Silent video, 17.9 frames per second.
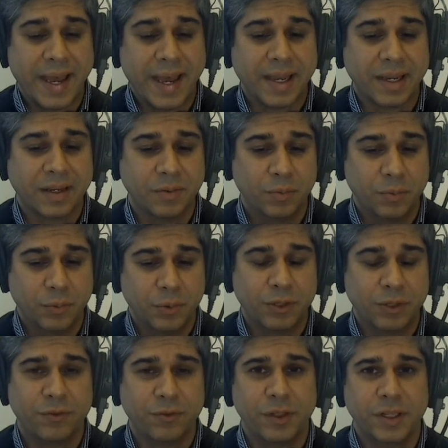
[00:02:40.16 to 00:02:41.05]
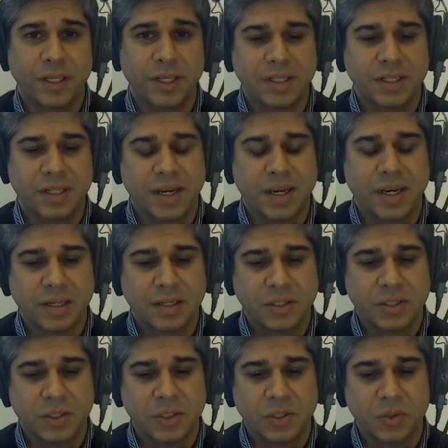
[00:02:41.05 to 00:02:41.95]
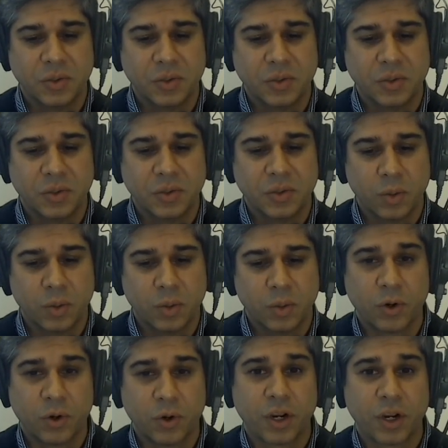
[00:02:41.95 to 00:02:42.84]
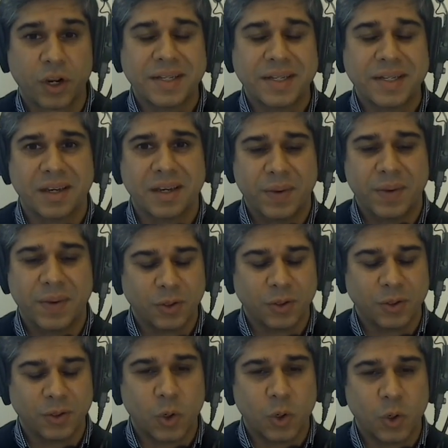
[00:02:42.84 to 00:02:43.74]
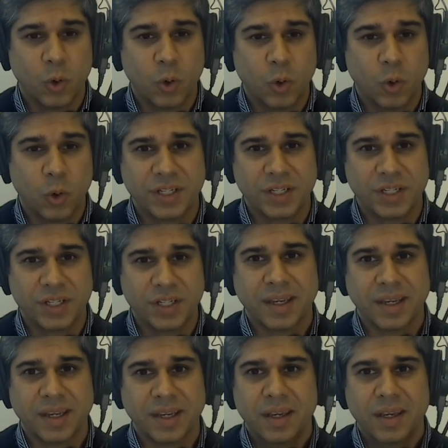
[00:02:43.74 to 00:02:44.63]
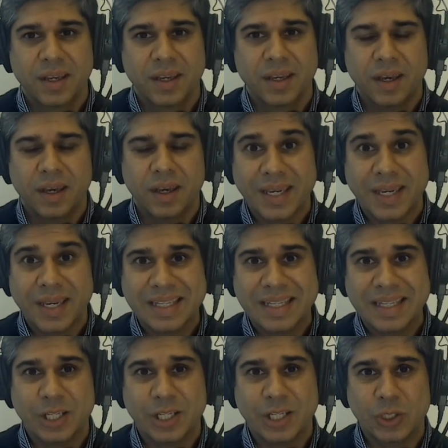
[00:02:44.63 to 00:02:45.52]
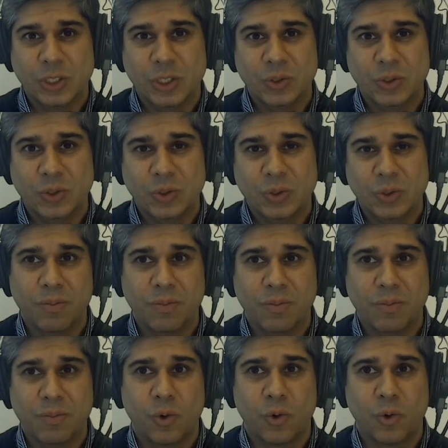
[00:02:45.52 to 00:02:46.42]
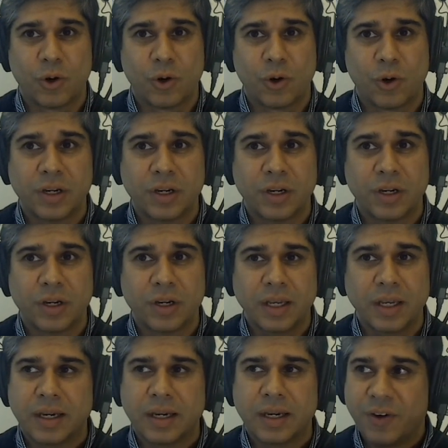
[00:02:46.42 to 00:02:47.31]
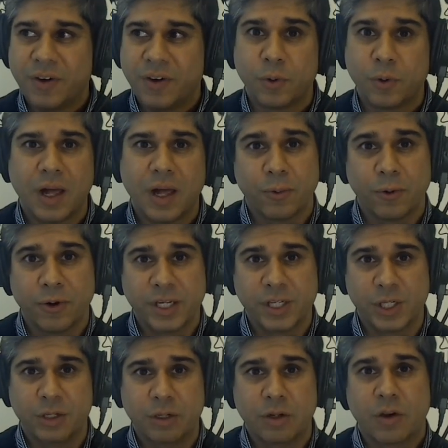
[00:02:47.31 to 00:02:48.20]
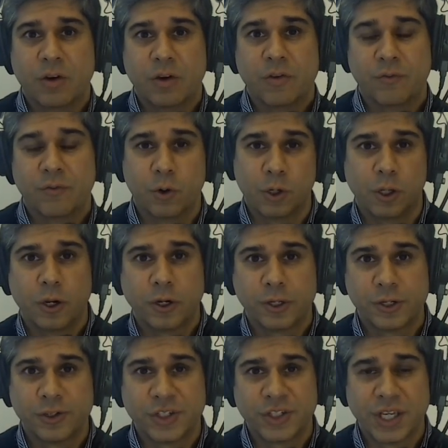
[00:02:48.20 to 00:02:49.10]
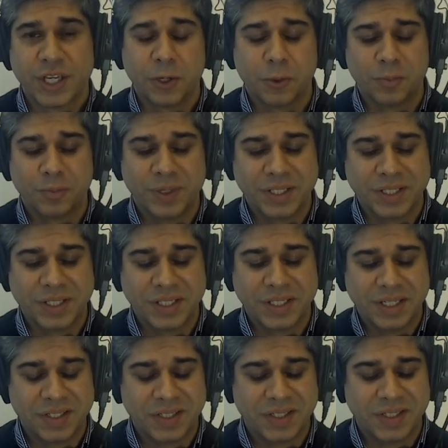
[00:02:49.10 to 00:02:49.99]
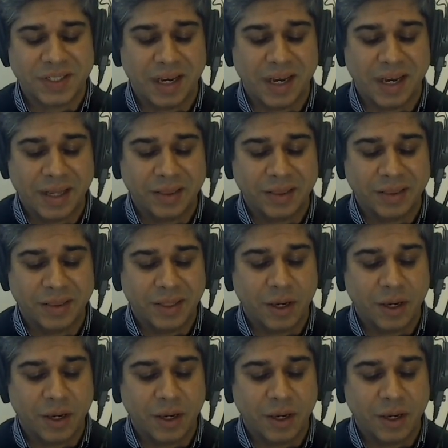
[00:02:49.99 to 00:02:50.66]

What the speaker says: Walk back briefly to one more comment about Cortex making this into a more viable operation for a larger scale business.